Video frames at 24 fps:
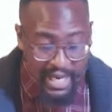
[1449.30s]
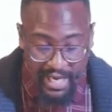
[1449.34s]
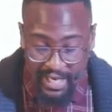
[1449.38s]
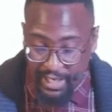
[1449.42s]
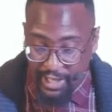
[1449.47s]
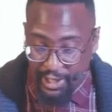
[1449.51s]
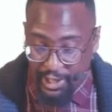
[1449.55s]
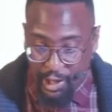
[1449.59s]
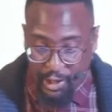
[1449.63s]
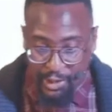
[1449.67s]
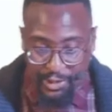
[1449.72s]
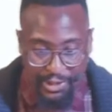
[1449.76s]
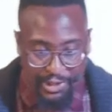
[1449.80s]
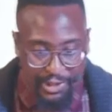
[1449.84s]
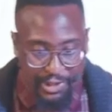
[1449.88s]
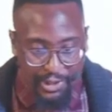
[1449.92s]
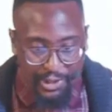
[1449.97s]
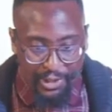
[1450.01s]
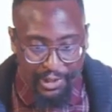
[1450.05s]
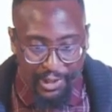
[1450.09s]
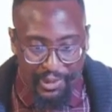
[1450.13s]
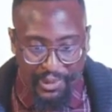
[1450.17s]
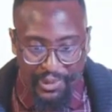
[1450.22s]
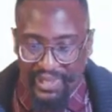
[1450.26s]
he goes, You
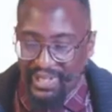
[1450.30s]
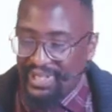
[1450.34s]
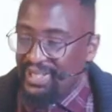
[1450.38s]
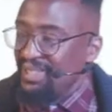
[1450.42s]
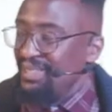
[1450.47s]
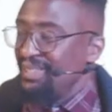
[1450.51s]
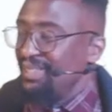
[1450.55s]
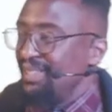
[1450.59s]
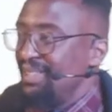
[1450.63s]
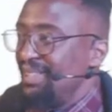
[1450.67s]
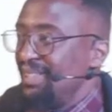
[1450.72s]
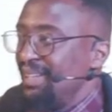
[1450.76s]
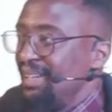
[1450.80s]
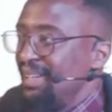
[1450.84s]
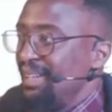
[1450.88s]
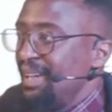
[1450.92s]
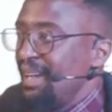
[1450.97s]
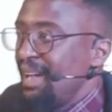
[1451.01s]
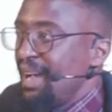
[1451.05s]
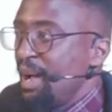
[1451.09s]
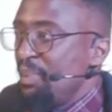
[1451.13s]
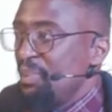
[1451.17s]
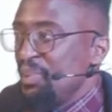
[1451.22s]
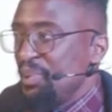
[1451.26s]
know what?
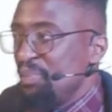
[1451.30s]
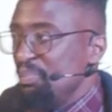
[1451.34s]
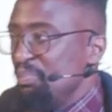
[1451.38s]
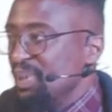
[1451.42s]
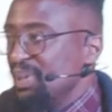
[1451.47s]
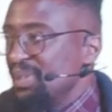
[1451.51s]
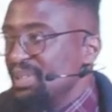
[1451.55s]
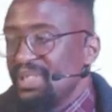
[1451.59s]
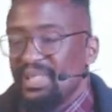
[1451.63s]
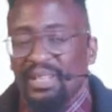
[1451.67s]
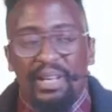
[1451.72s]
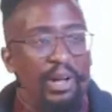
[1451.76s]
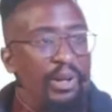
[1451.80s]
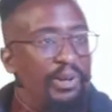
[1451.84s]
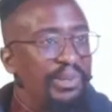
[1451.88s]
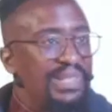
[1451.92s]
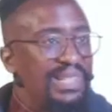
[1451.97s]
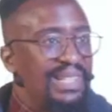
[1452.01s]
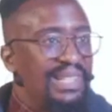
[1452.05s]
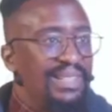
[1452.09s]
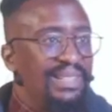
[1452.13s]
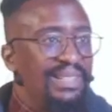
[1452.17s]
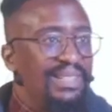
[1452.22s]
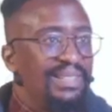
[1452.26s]
I'm going to build an
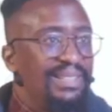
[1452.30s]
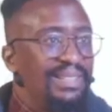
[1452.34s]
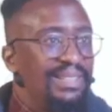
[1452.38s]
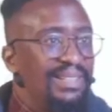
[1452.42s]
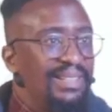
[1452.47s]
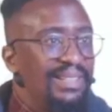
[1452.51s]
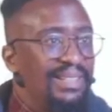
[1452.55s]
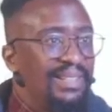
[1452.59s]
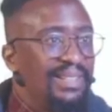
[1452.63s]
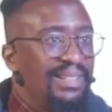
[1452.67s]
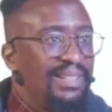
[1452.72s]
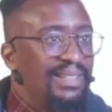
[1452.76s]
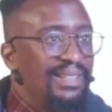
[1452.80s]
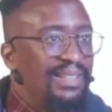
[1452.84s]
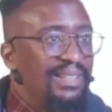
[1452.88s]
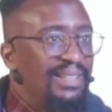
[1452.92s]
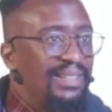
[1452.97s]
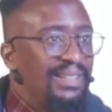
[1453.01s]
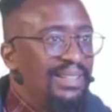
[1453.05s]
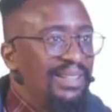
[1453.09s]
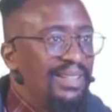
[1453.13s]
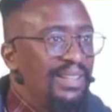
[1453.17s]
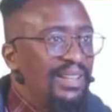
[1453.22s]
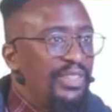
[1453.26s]
altar.
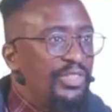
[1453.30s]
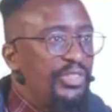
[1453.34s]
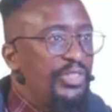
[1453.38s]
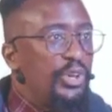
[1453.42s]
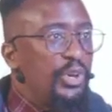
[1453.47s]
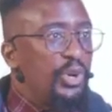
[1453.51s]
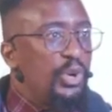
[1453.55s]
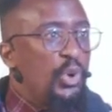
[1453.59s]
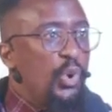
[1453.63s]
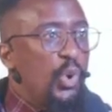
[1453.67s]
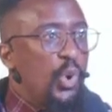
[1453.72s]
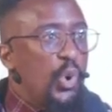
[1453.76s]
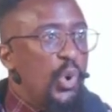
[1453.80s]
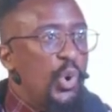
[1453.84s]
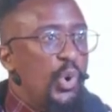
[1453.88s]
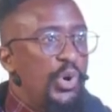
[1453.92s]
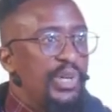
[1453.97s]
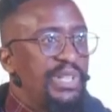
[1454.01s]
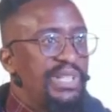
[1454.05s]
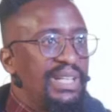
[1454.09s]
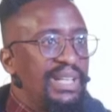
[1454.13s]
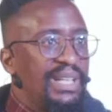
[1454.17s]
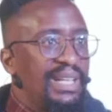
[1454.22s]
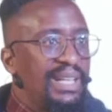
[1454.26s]
The
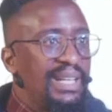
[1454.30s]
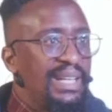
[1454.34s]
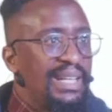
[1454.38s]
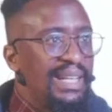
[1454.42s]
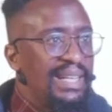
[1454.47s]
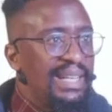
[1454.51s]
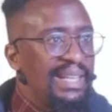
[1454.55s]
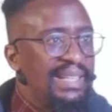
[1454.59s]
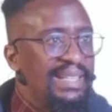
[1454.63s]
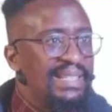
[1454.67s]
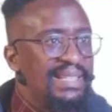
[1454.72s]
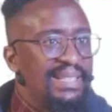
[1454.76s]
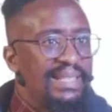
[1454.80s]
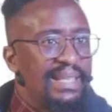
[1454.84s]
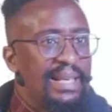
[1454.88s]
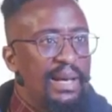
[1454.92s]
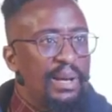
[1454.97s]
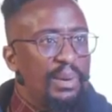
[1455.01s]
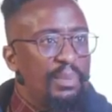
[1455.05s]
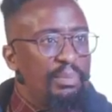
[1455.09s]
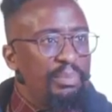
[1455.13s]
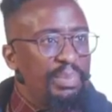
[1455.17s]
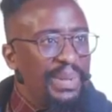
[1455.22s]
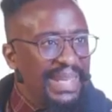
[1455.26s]
Lord is
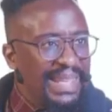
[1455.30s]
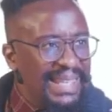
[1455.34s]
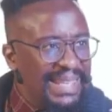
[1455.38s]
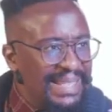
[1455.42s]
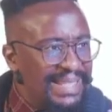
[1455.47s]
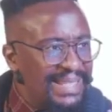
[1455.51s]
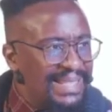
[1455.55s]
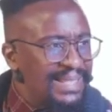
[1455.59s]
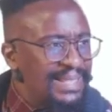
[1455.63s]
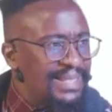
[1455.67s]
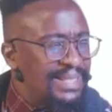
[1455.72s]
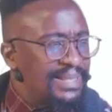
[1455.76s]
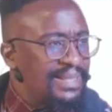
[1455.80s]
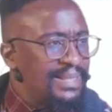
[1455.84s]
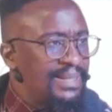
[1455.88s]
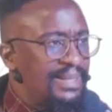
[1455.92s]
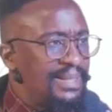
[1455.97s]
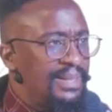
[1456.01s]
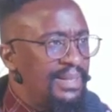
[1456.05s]
peace.